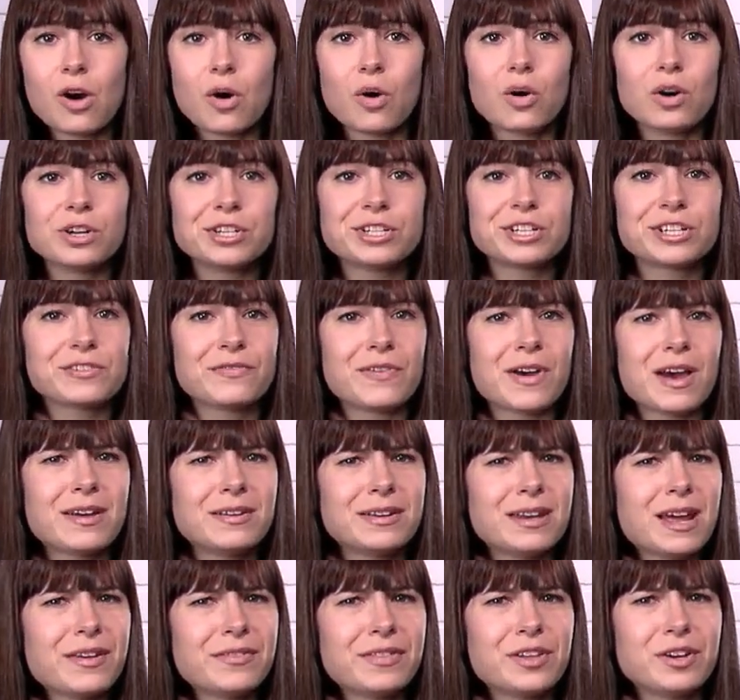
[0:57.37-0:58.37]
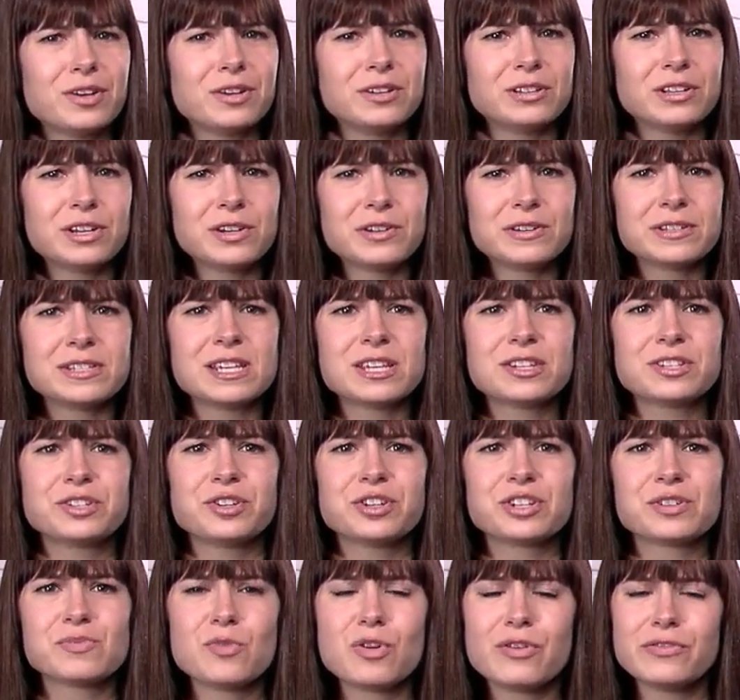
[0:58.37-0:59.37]
or just found out that your little
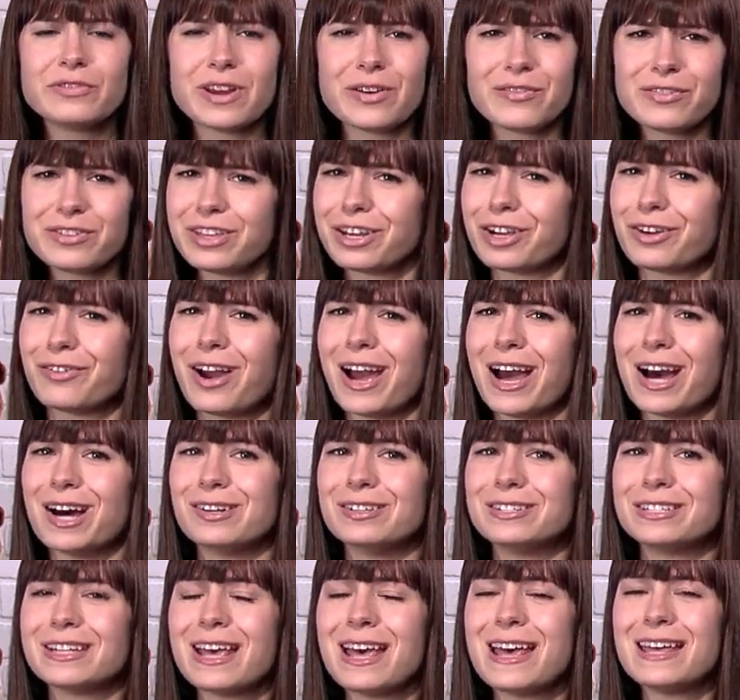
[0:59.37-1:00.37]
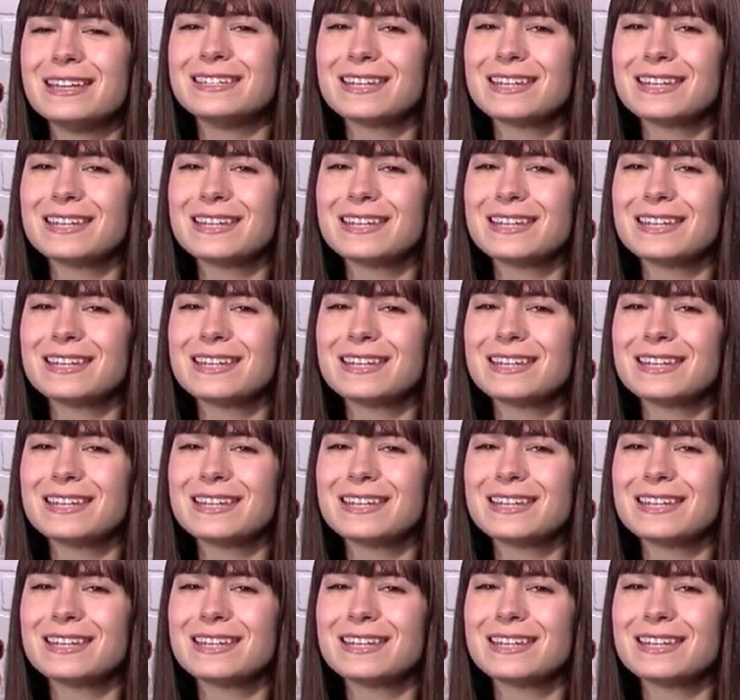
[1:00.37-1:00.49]
sister's moved everything around,